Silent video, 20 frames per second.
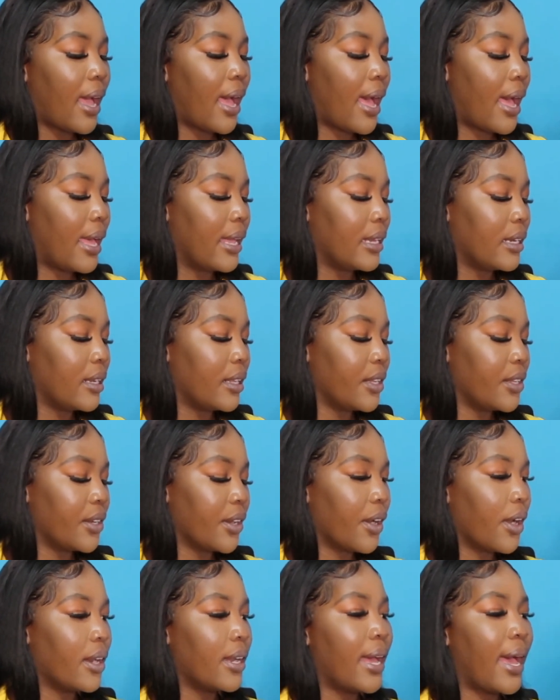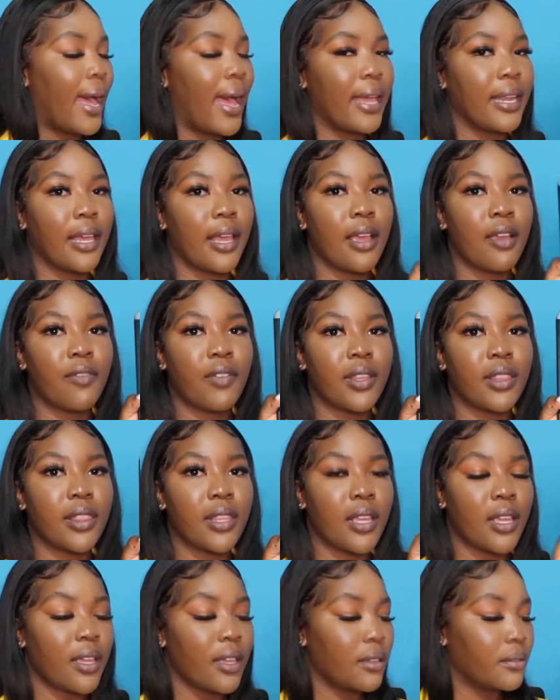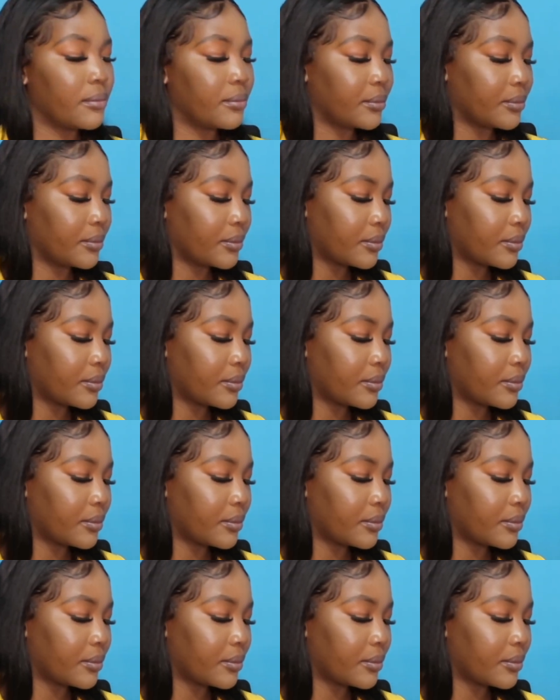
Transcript: and you're gonna add everything.